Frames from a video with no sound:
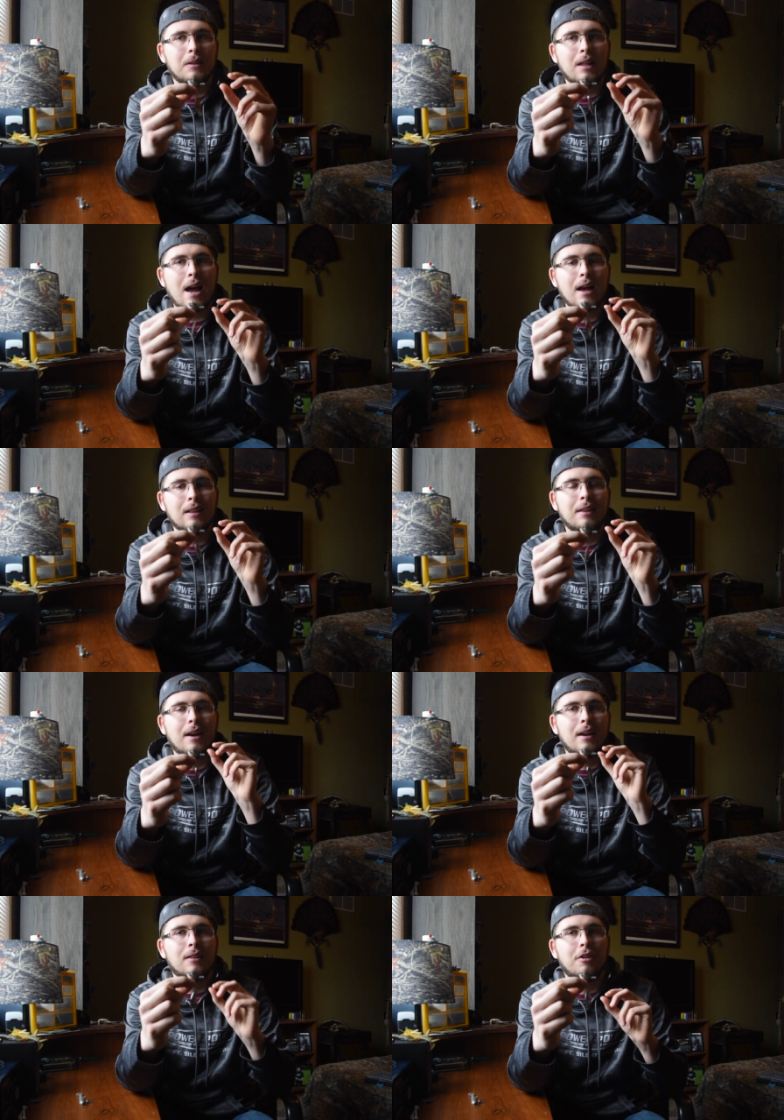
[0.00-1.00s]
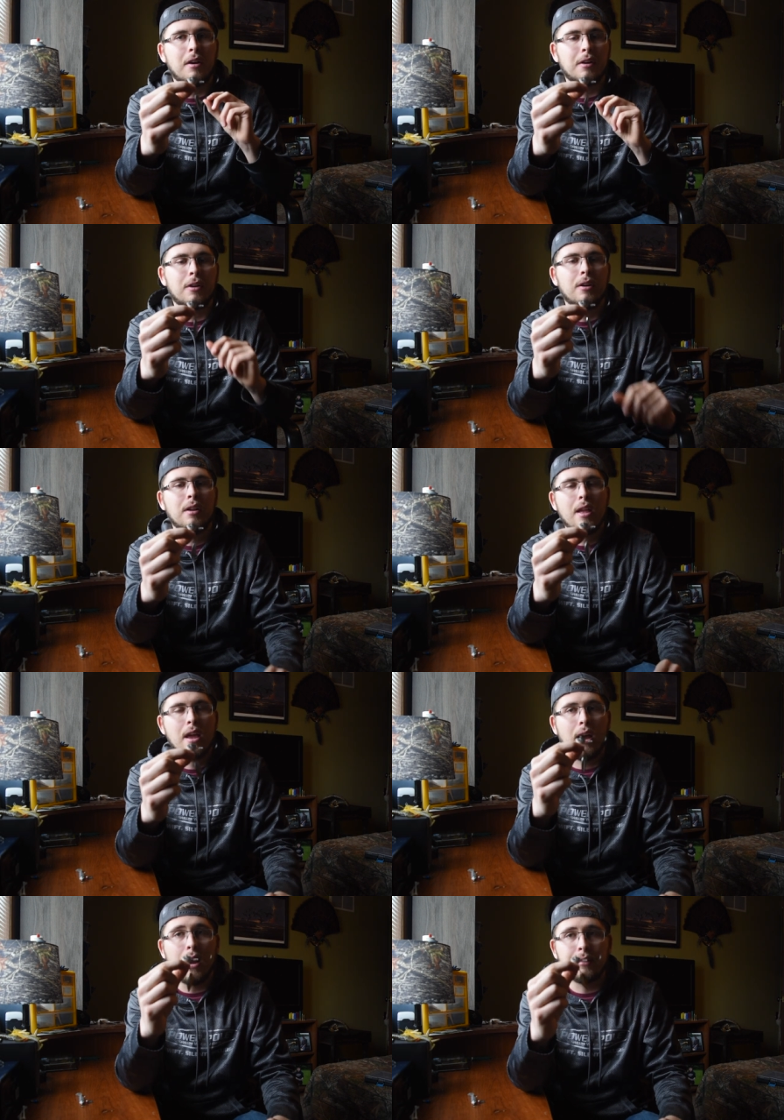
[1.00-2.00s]
lot, lot longer
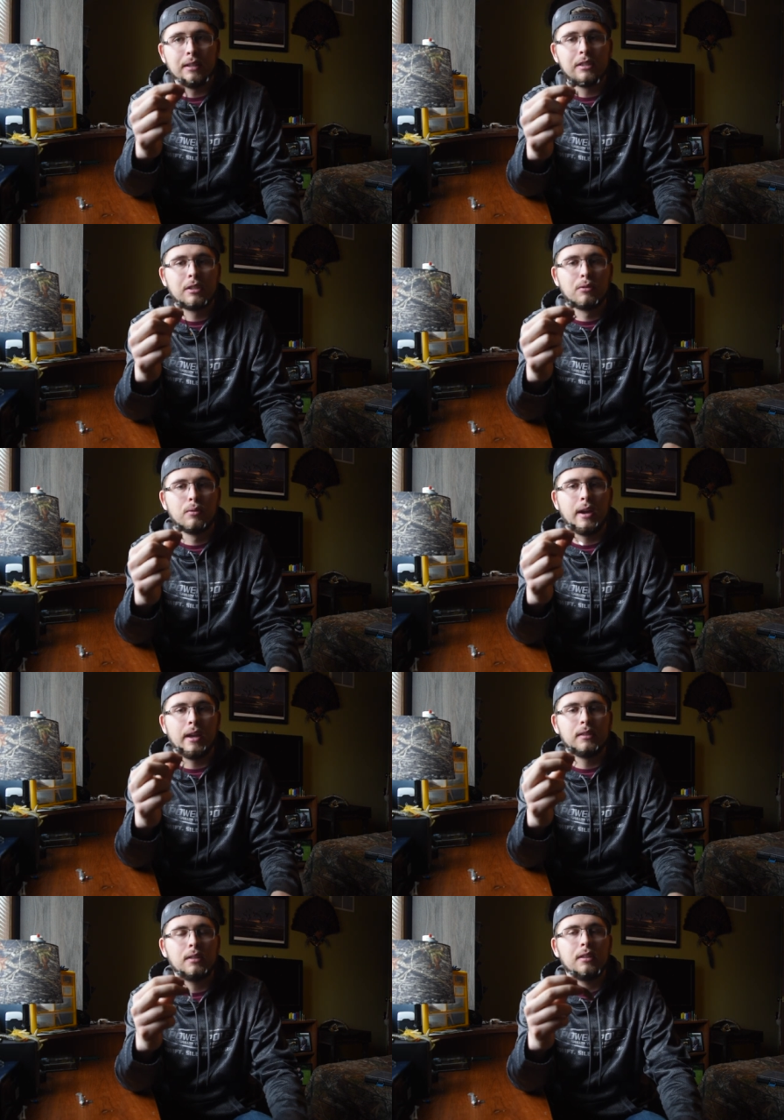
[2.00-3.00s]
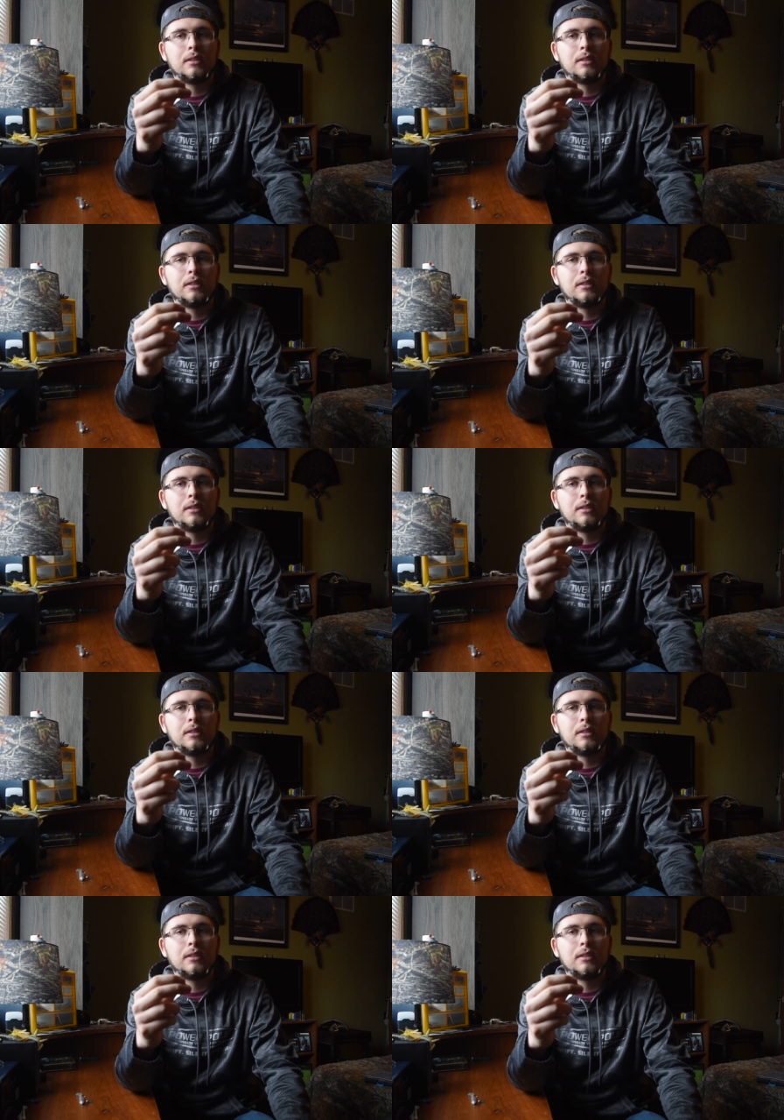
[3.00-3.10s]
on these screw heads.